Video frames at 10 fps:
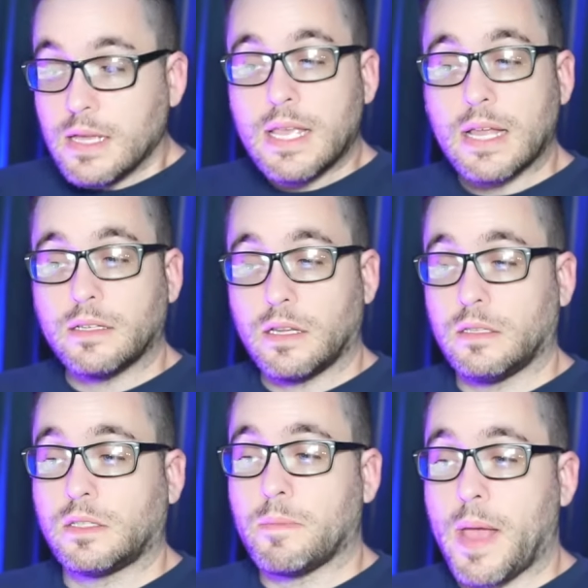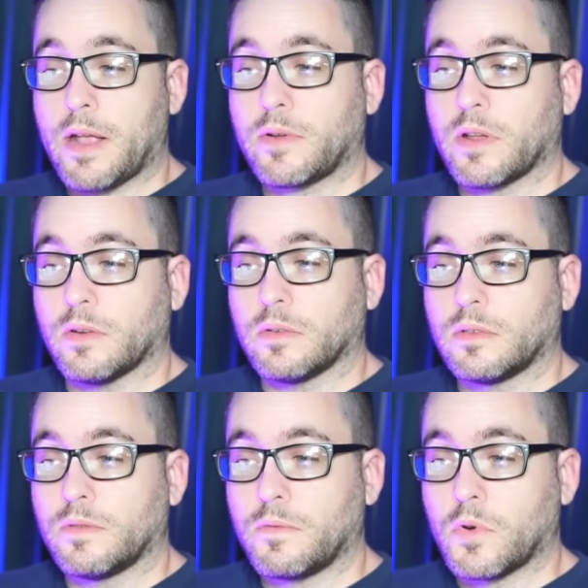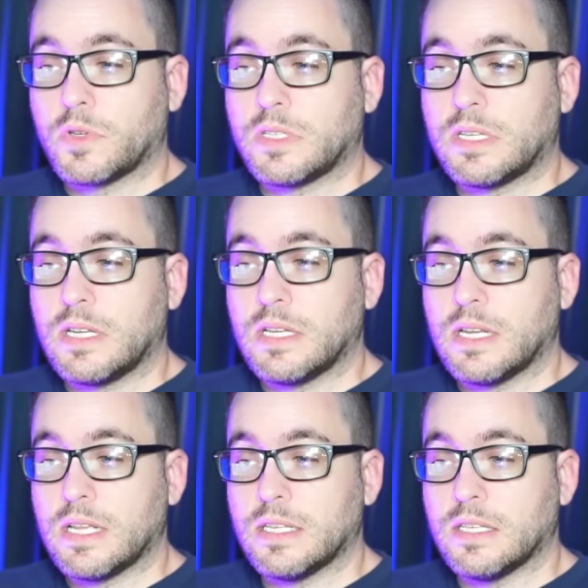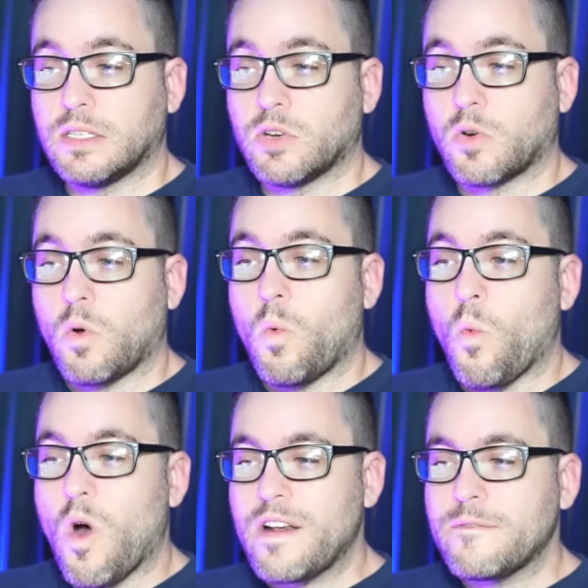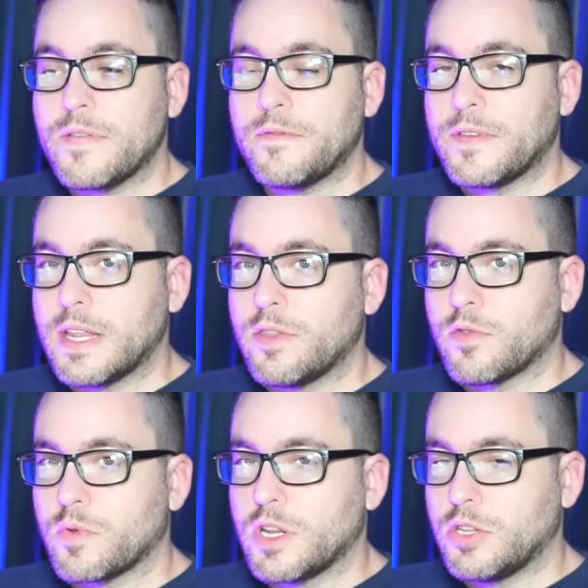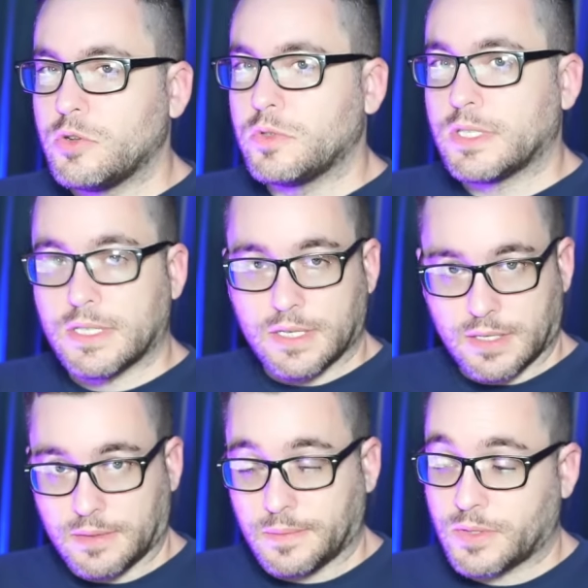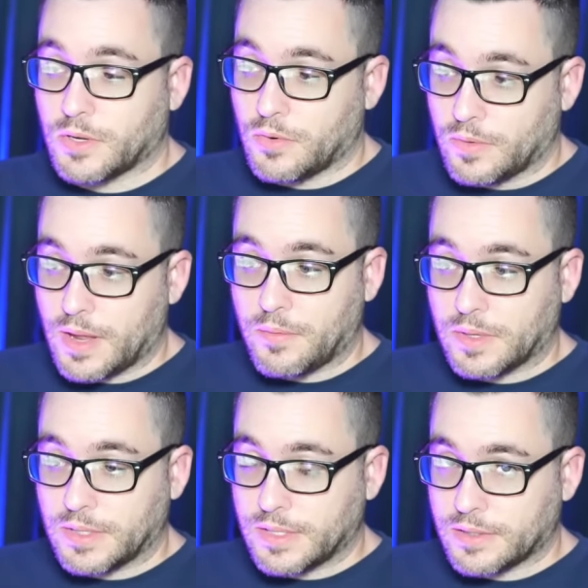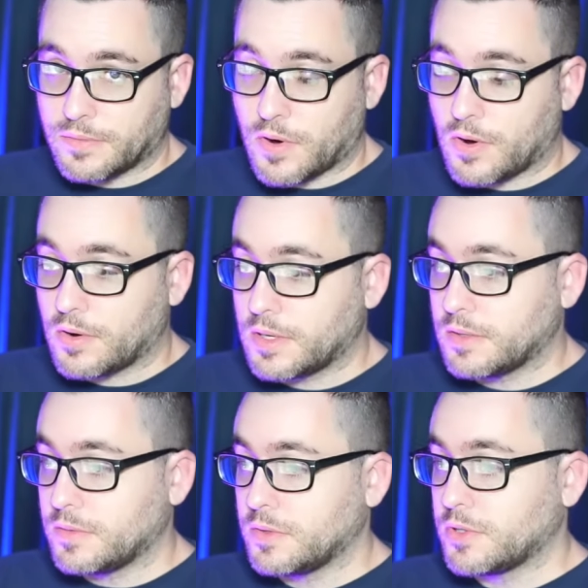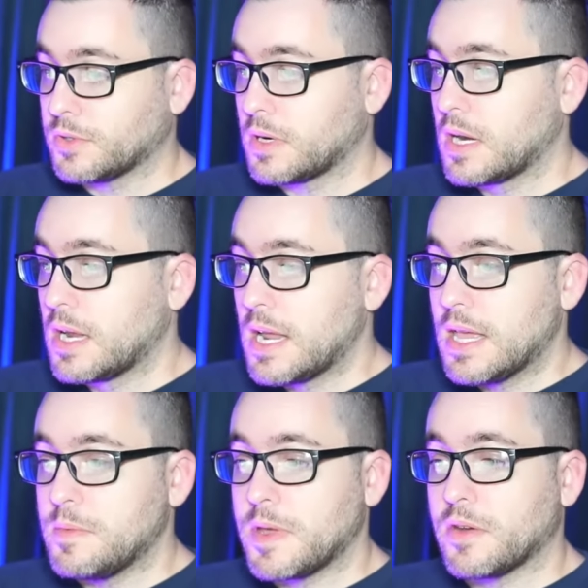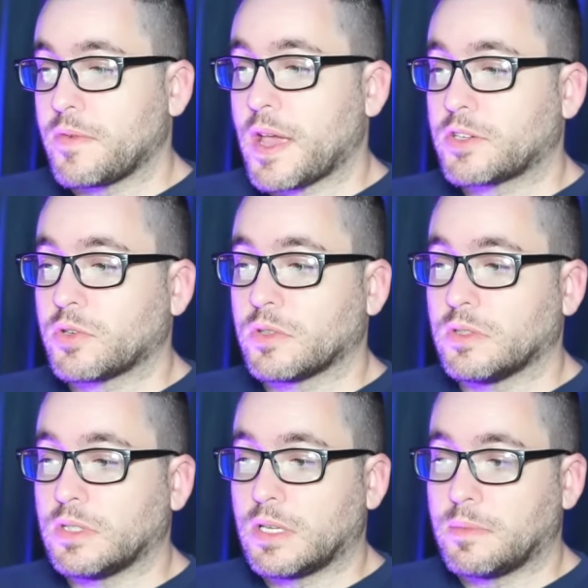Yeah, and, in some background. First seen in zero one fifty three UC, so that really is far in the future. And the manufacturer League